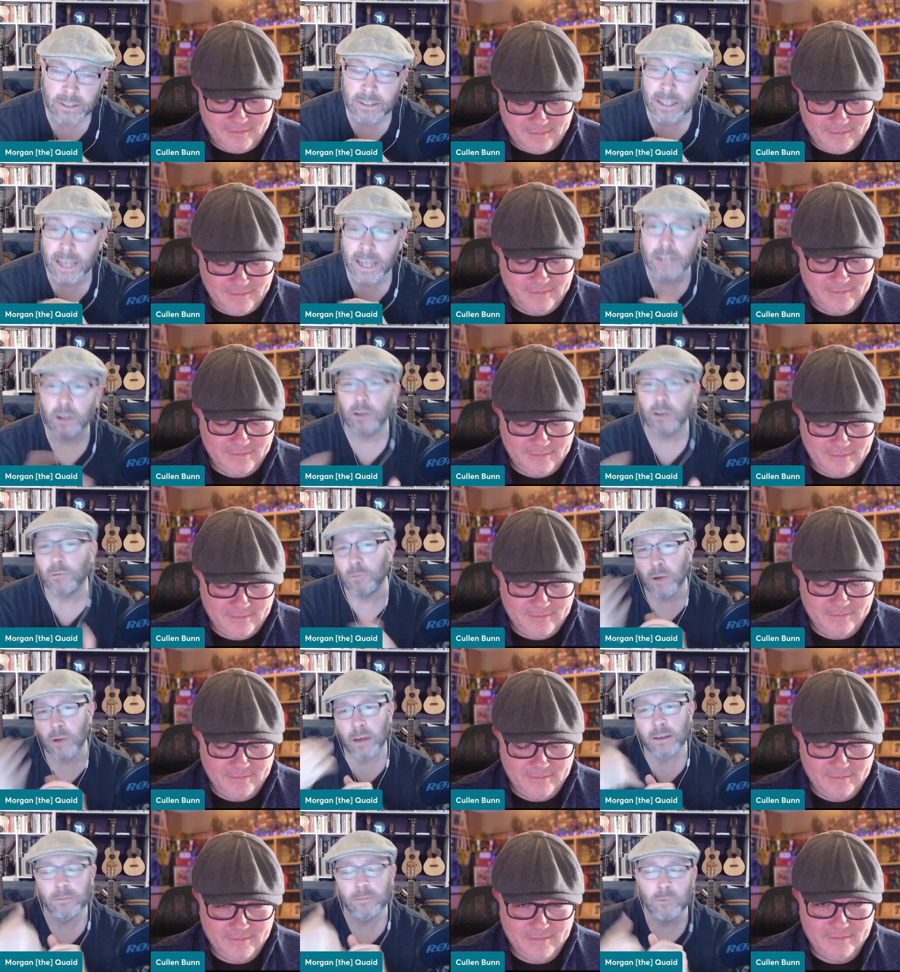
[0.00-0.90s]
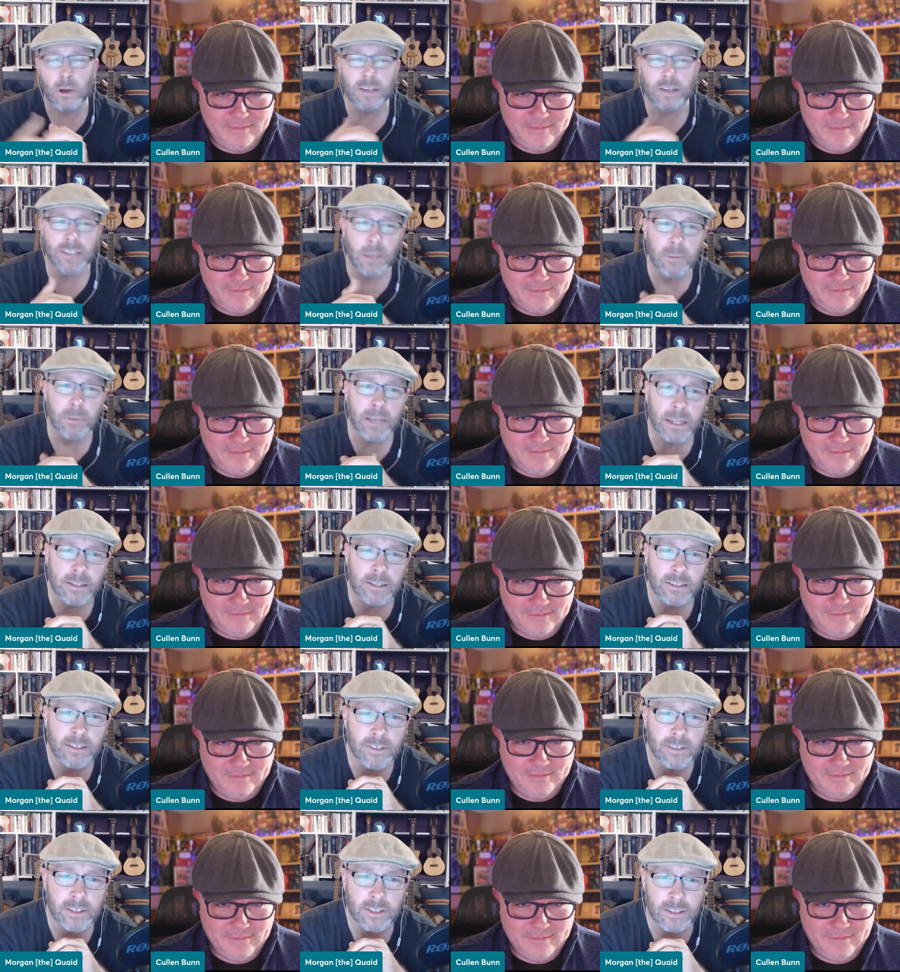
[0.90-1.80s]
Speaker 1: They don't ri rise up
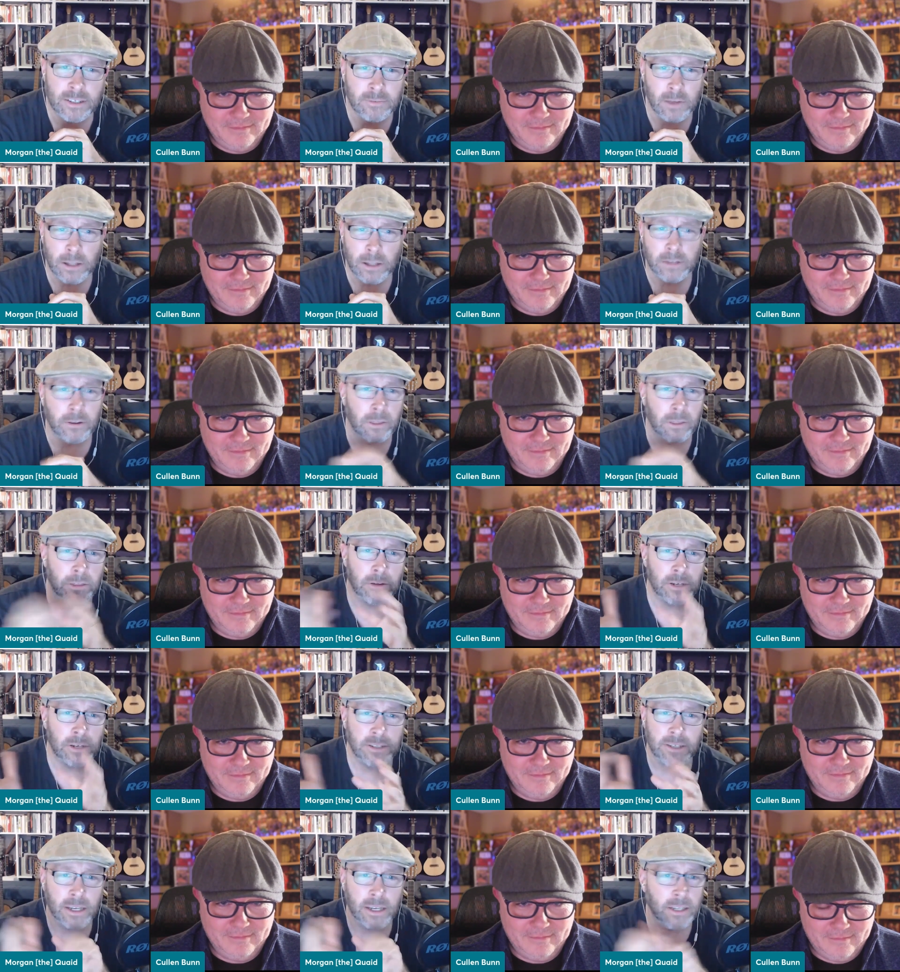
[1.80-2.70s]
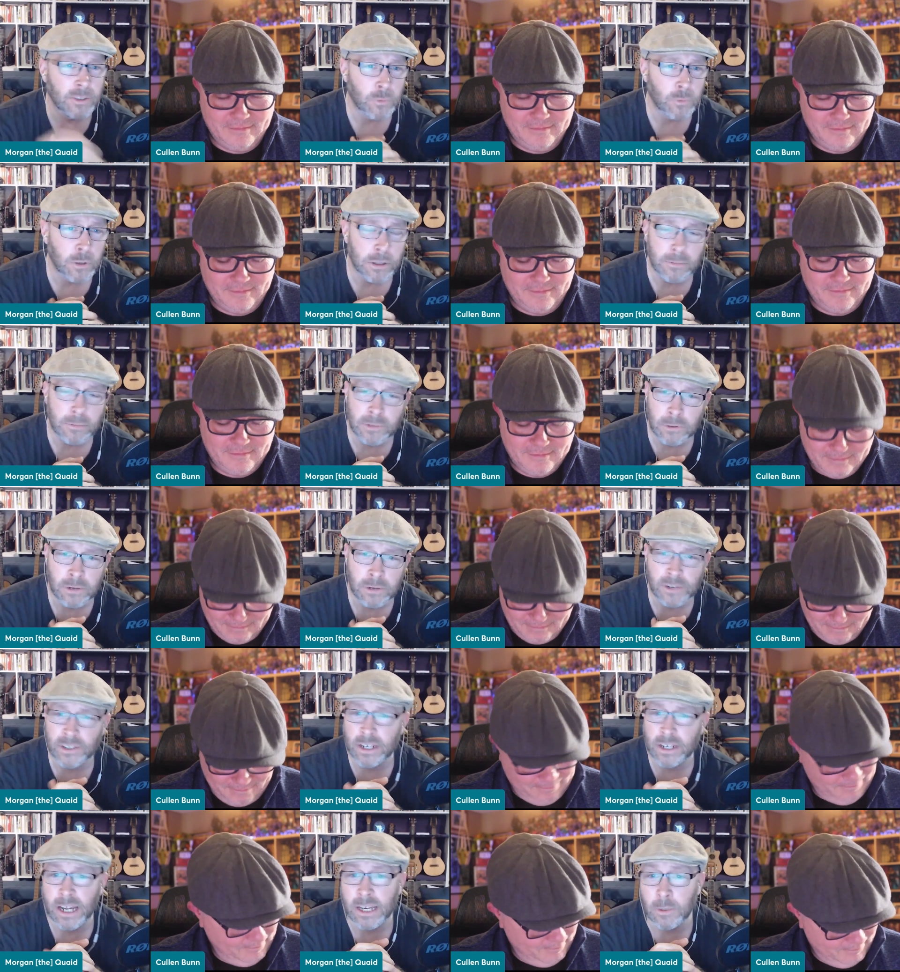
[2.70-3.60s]
against us because they've only got 30 seconds worth of
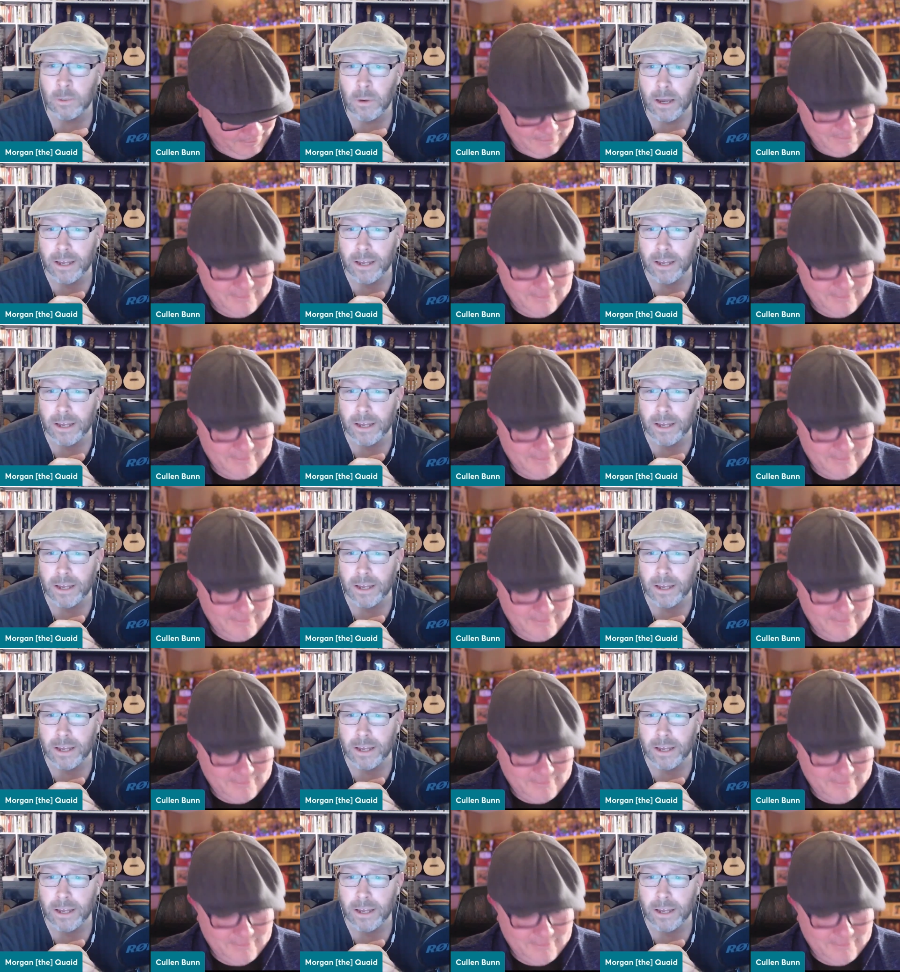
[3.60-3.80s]
aggression anyway.